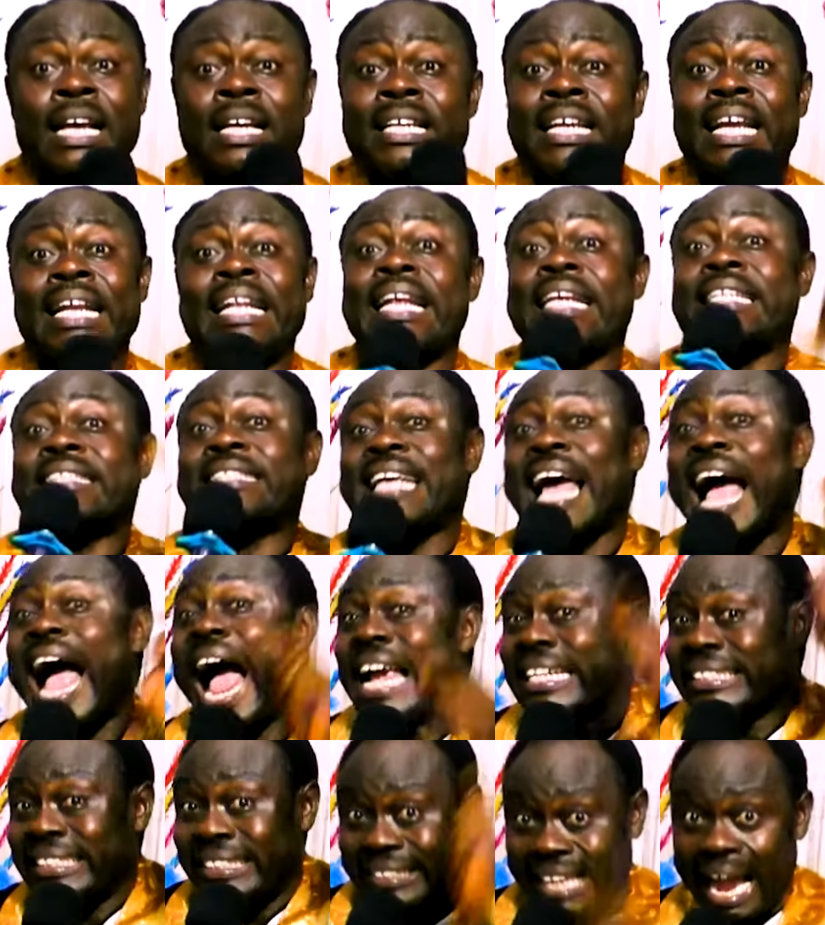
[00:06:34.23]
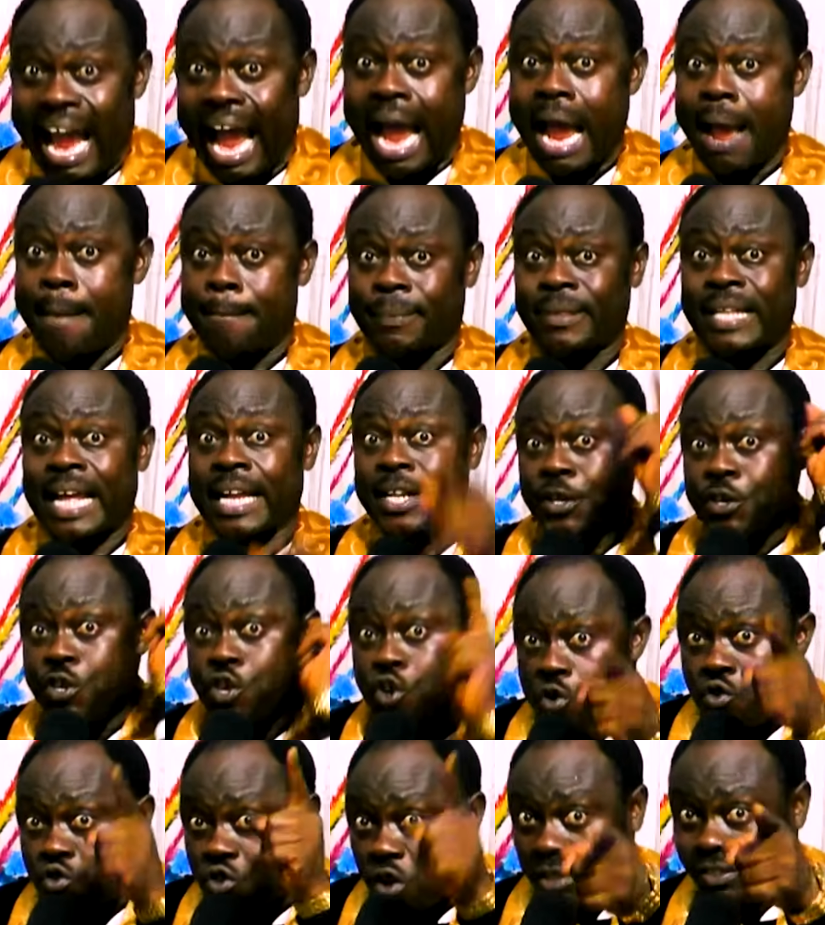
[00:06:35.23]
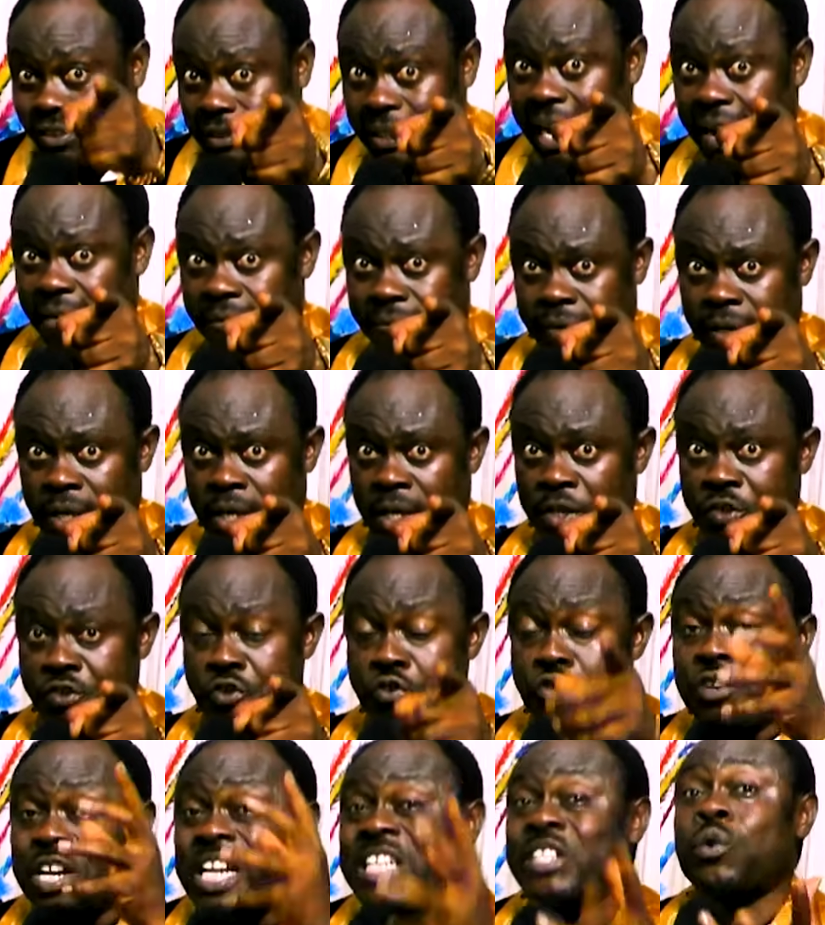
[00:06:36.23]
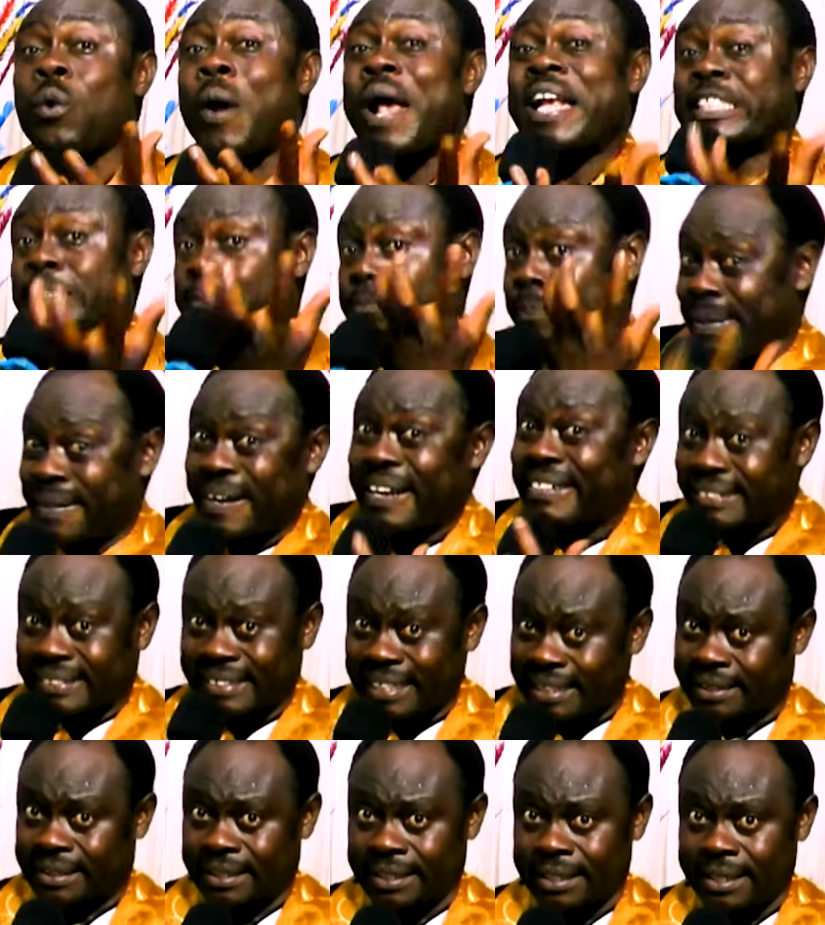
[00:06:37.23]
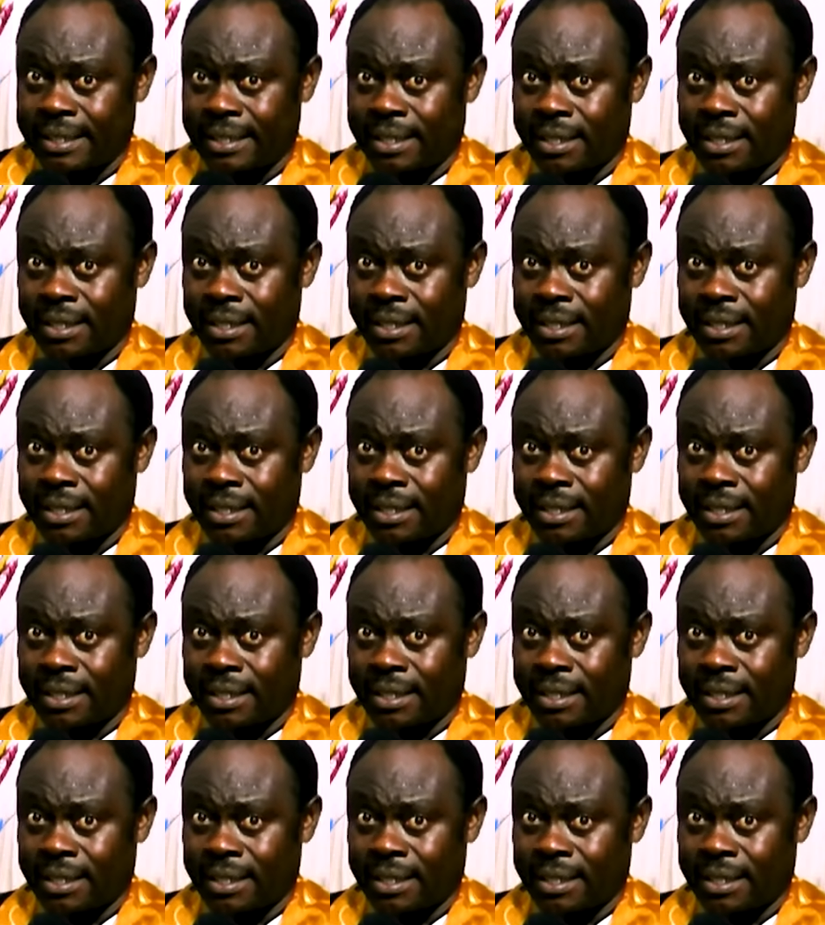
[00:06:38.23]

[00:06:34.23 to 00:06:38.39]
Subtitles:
it is high time that you yourself, you need to experience it,